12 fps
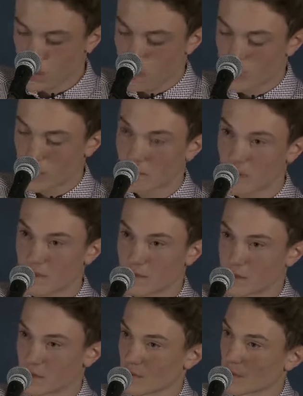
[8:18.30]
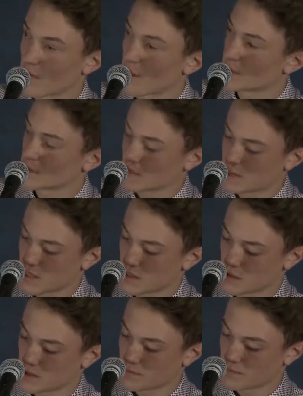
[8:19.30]
One great visual
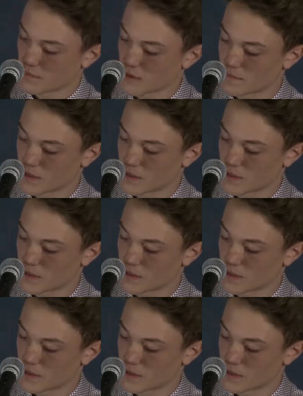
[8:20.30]
representation of